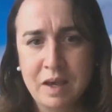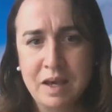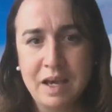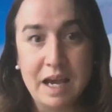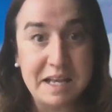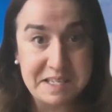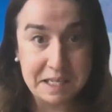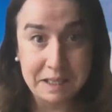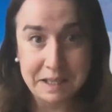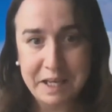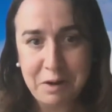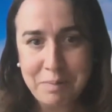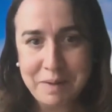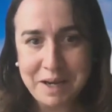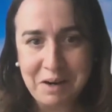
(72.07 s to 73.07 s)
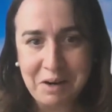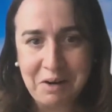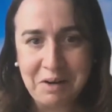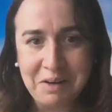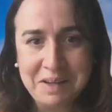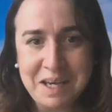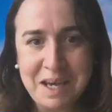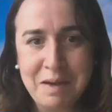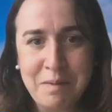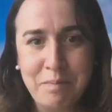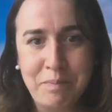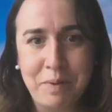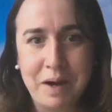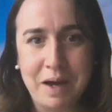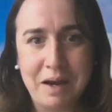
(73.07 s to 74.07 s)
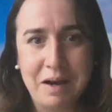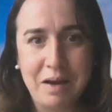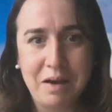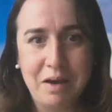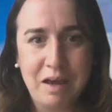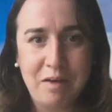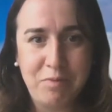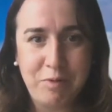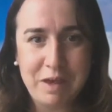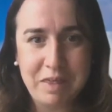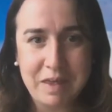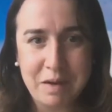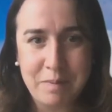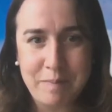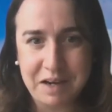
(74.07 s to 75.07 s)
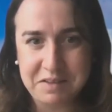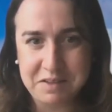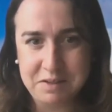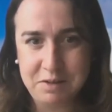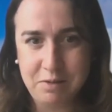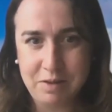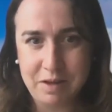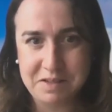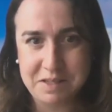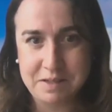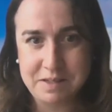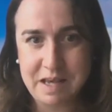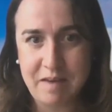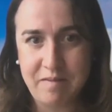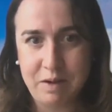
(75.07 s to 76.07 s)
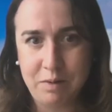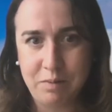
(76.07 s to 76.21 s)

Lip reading: It's a little bit early, but if we think back to 2007,